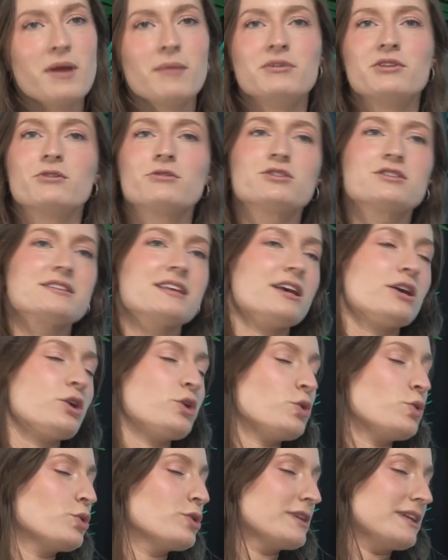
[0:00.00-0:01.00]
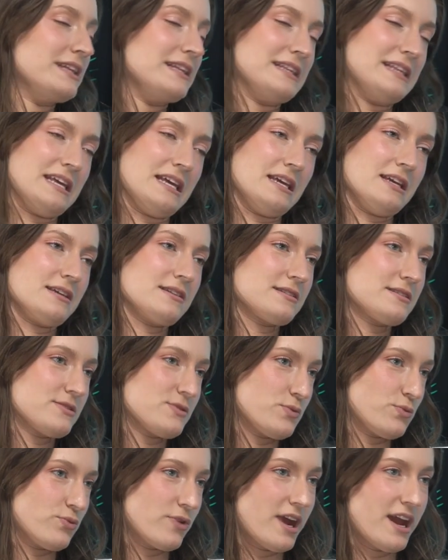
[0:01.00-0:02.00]
maybe they're just like Googling
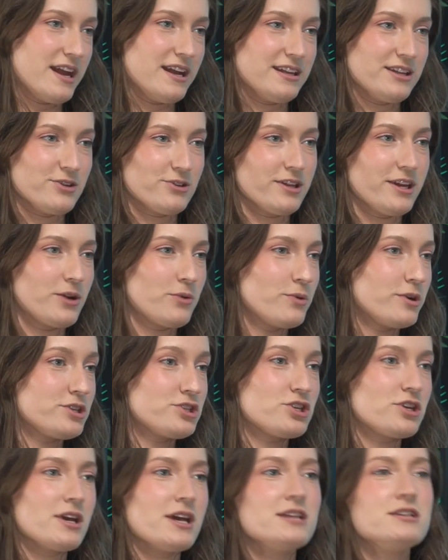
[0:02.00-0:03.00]
things, right? And they're like, what should